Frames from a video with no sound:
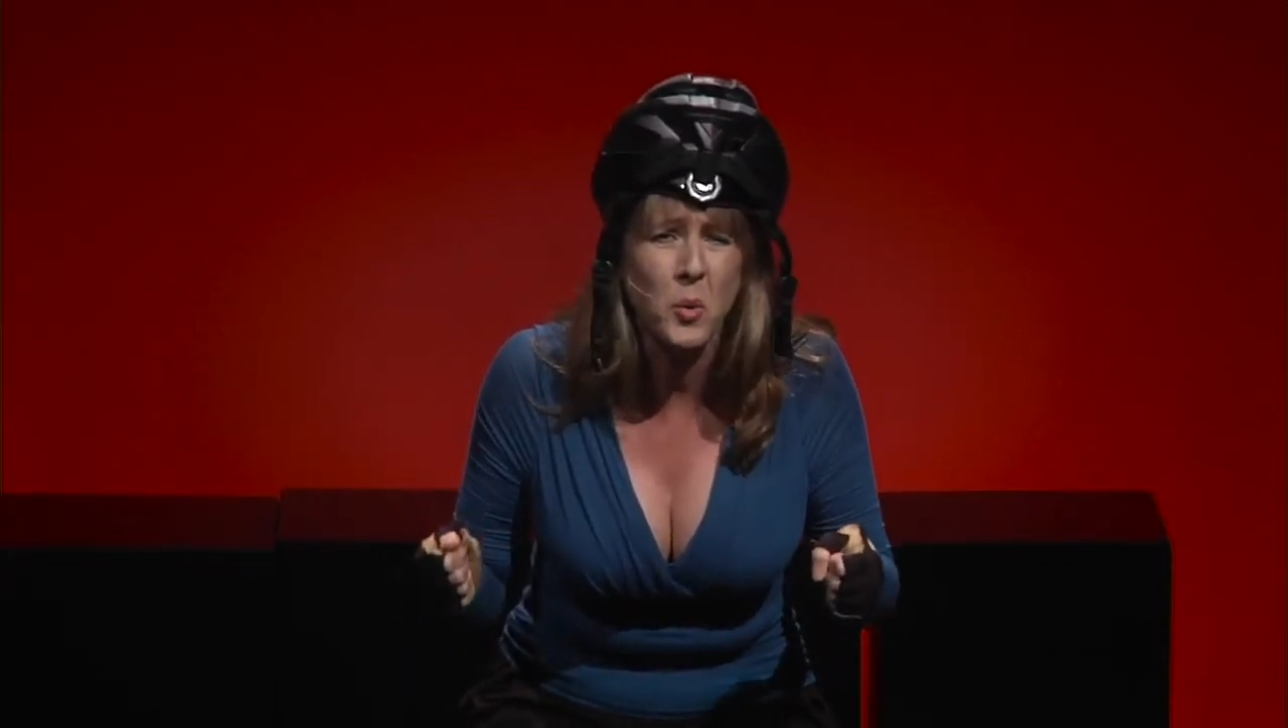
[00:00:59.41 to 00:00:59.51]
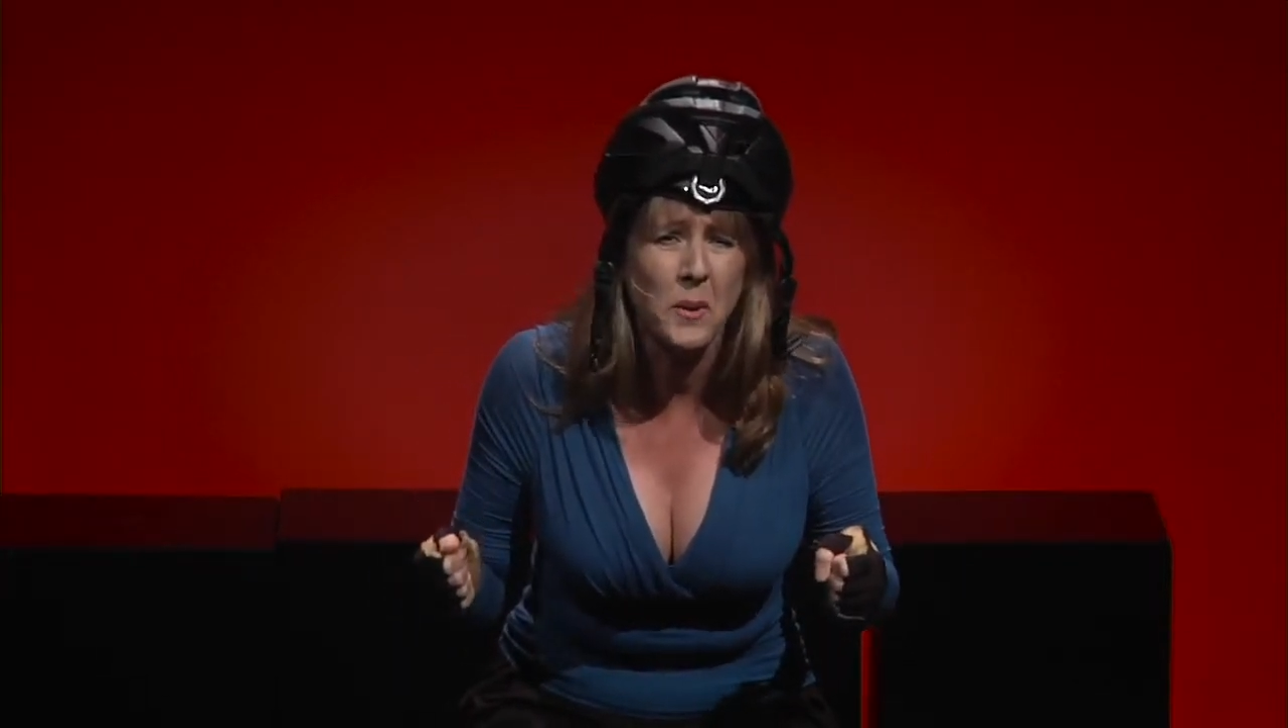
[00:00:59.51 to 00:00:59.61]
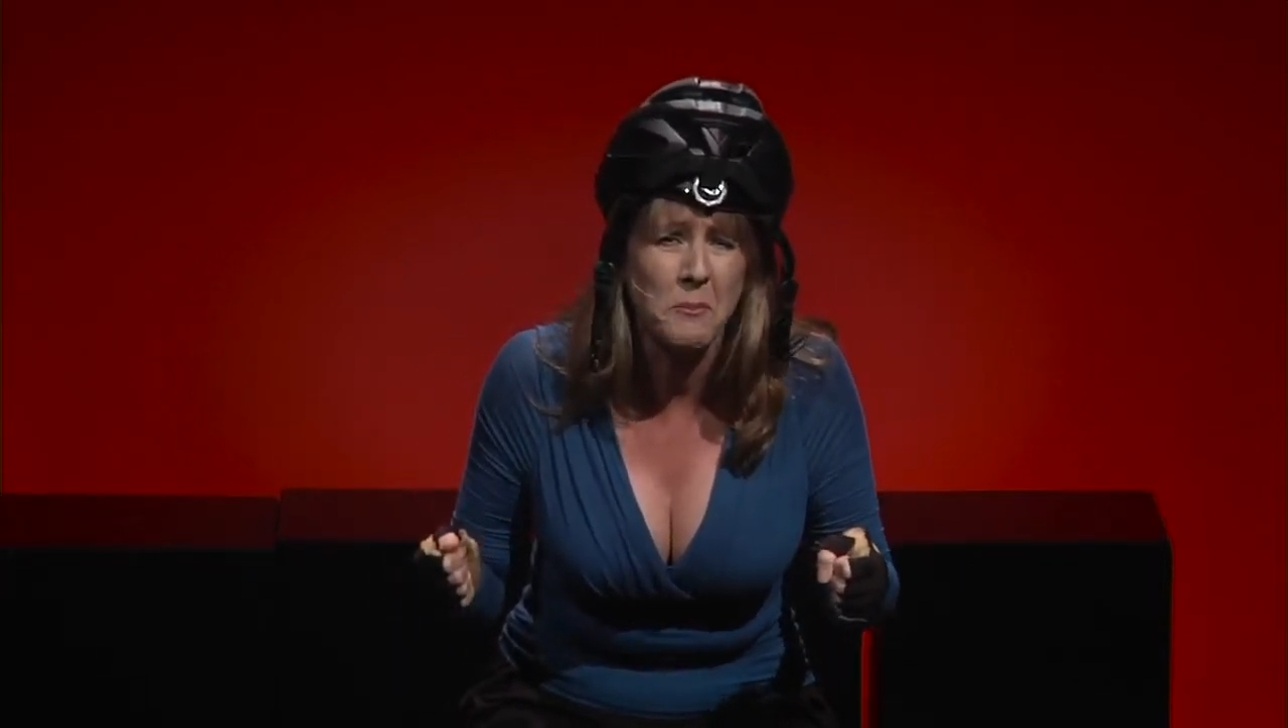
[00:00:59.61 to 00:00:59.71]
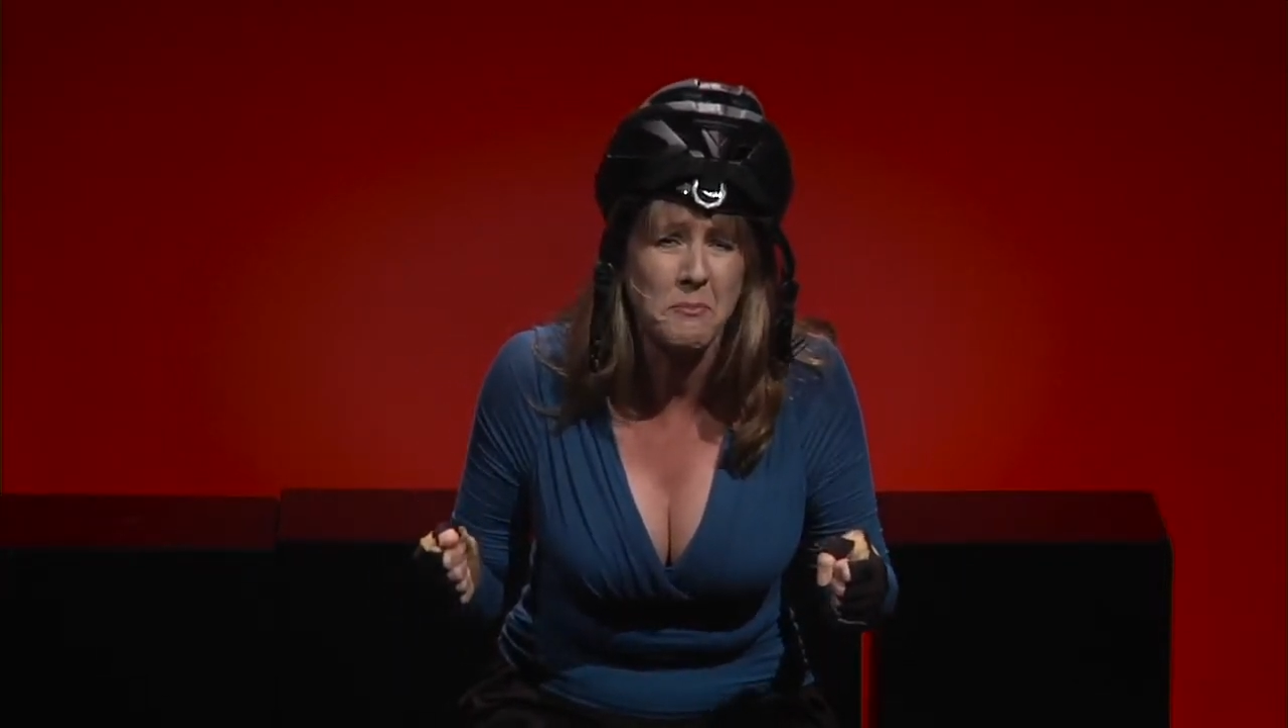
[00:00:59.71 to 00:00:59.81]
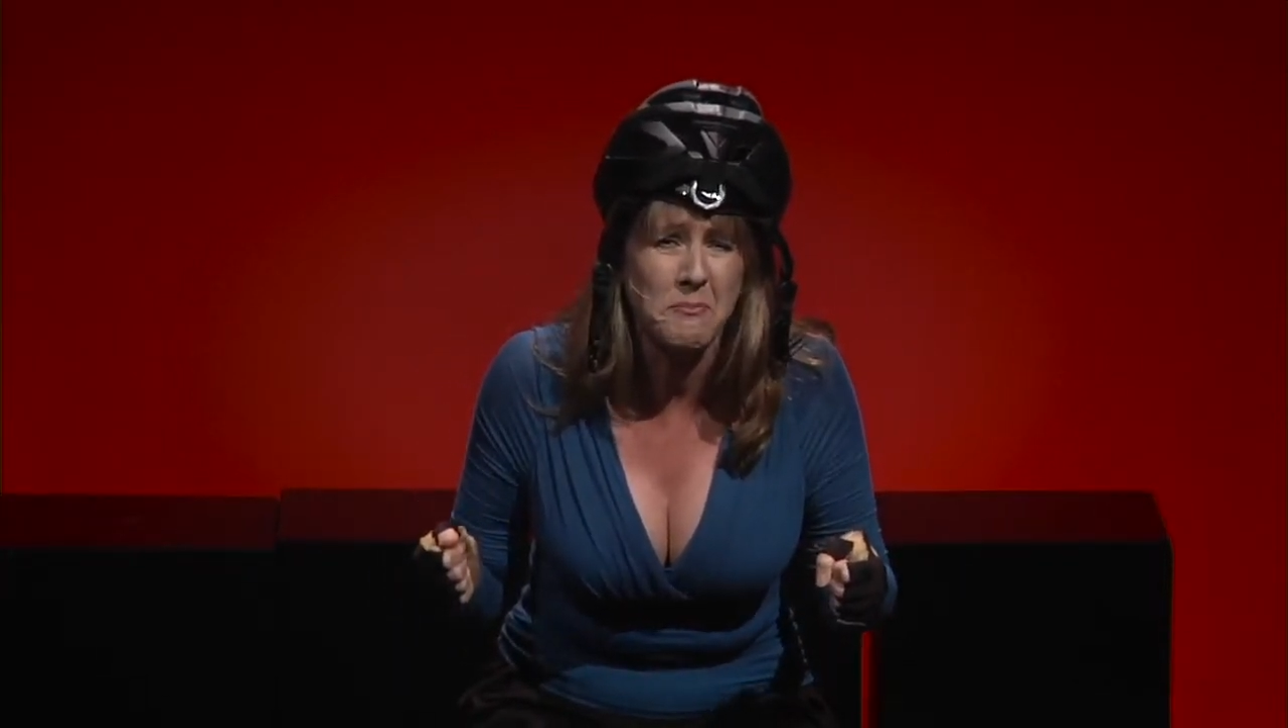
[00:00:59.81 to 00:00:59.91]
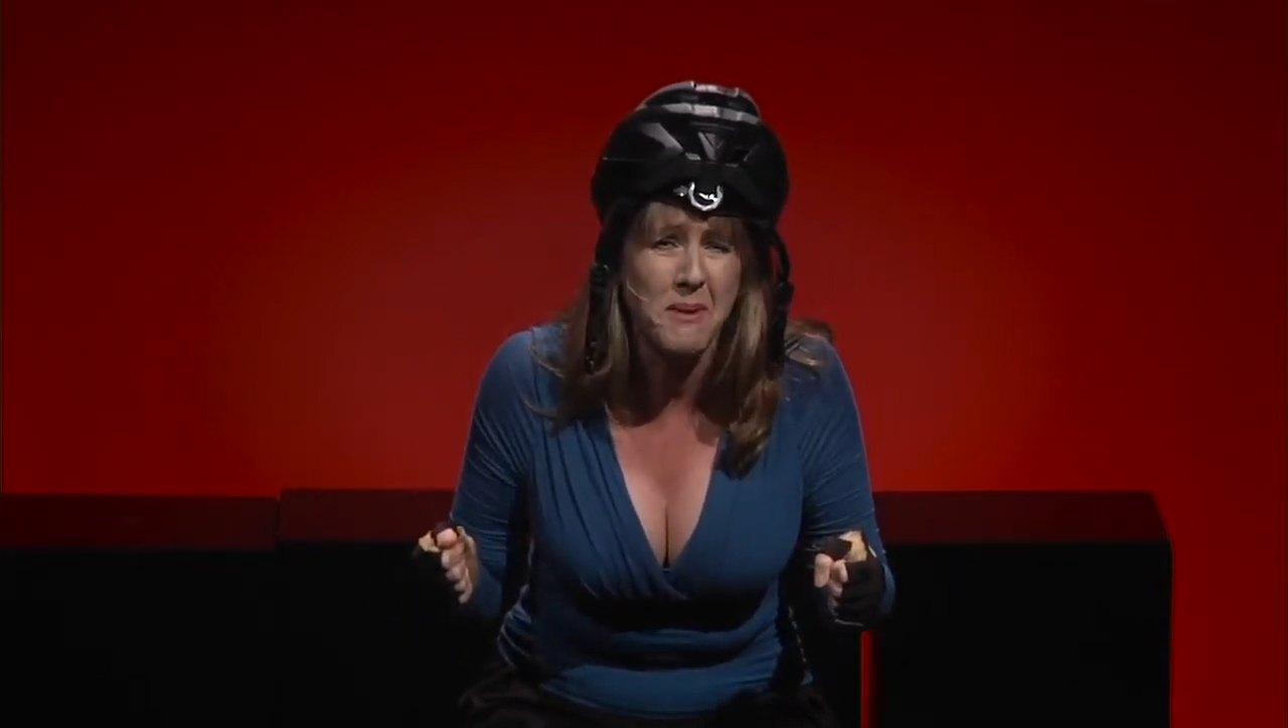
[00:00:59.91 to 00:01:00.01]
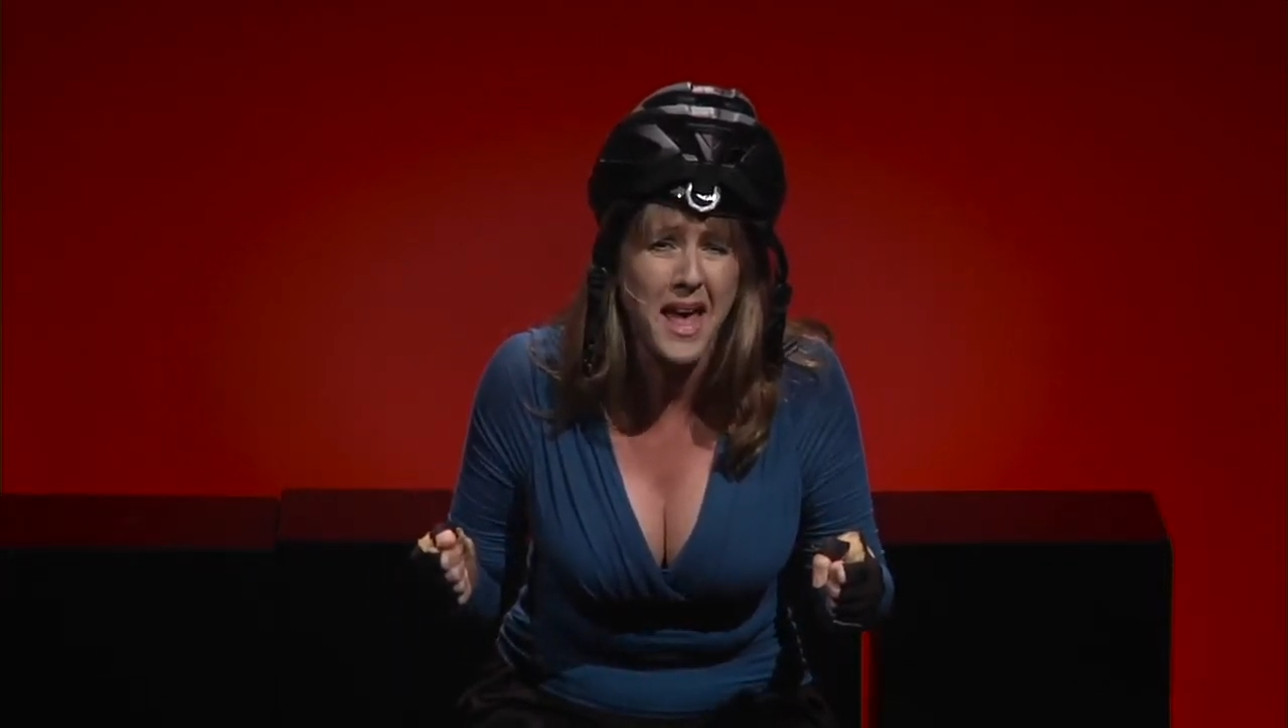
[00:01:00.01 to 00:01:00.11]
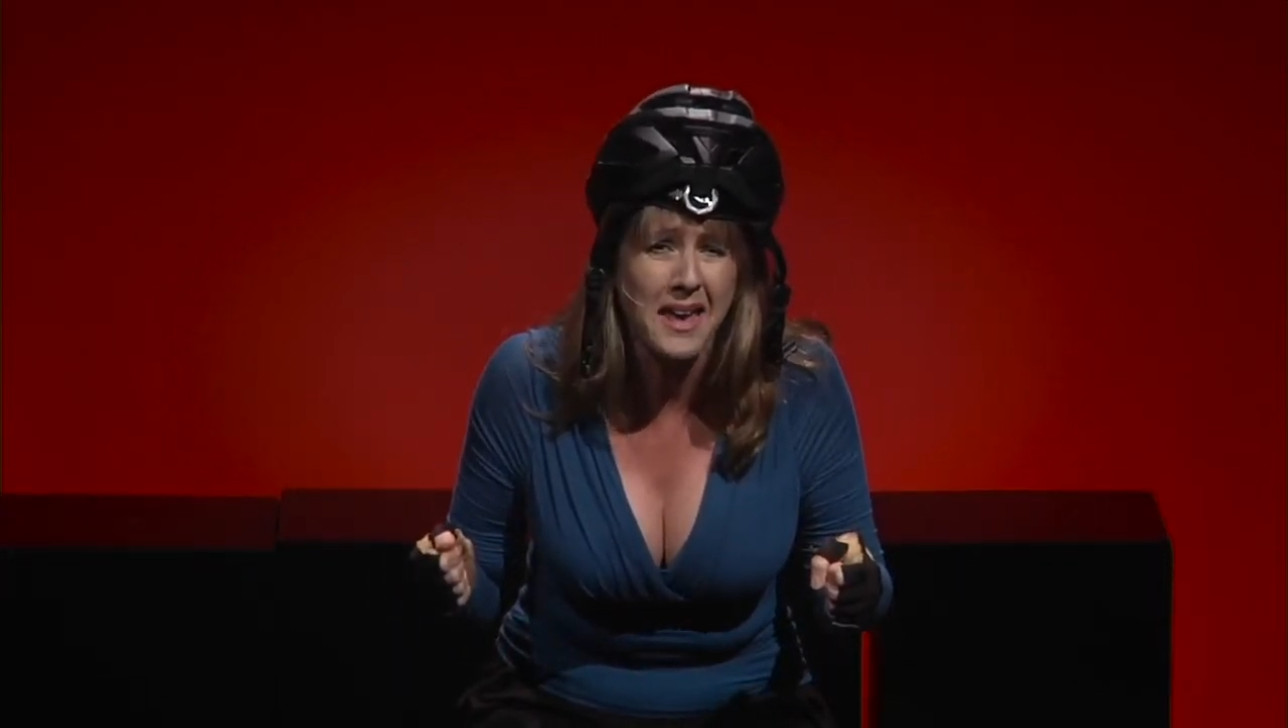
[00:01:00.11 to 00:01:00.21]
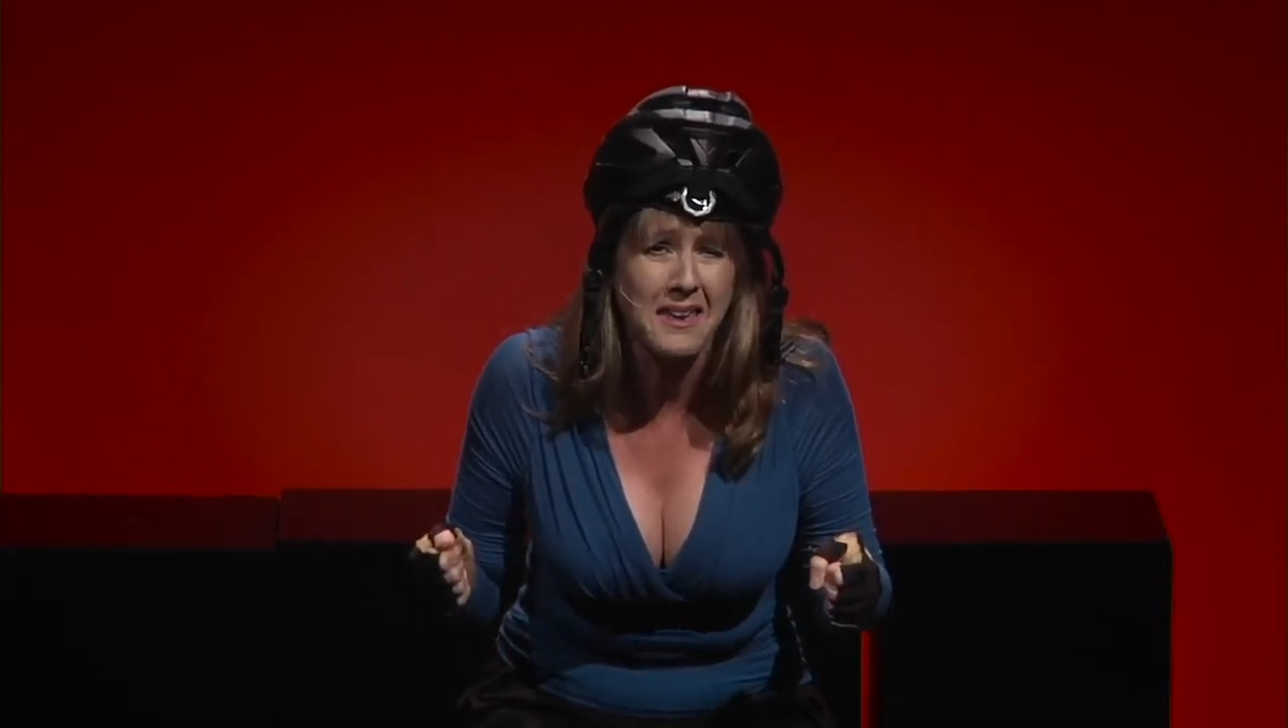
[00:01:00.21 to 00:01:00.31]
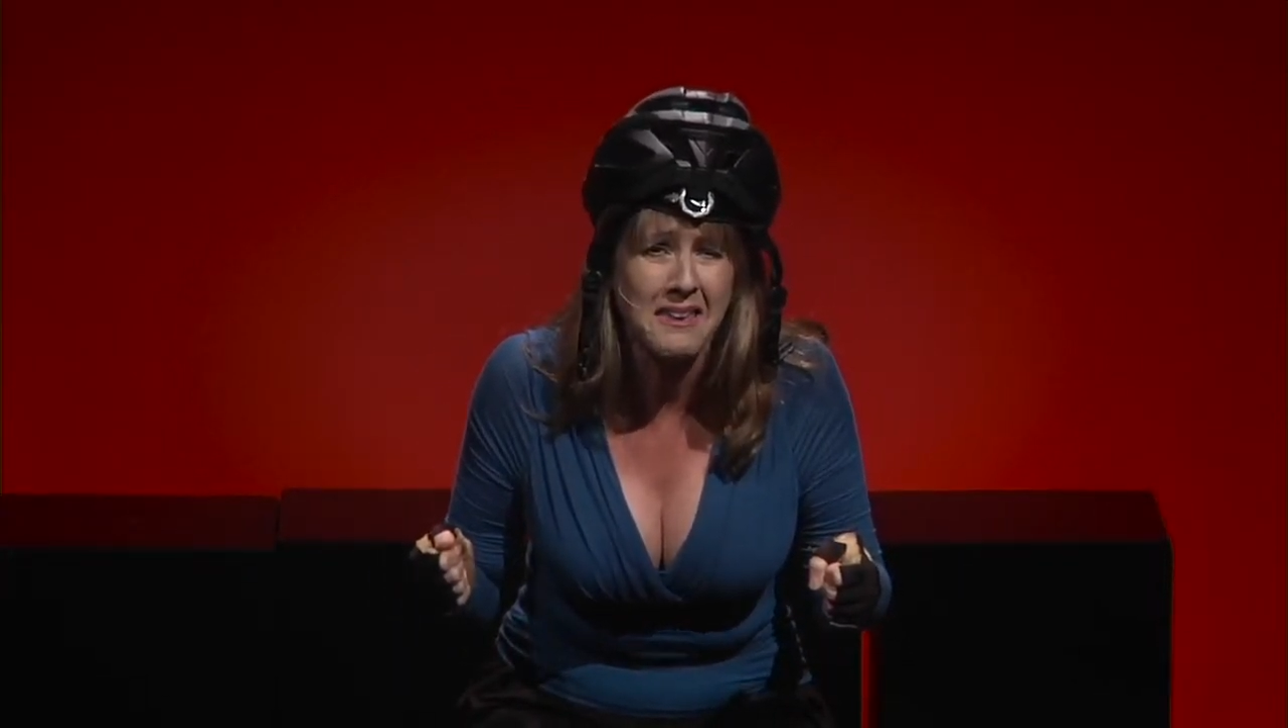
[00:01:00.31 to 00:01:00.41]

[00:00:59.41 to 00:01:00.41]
Quebec.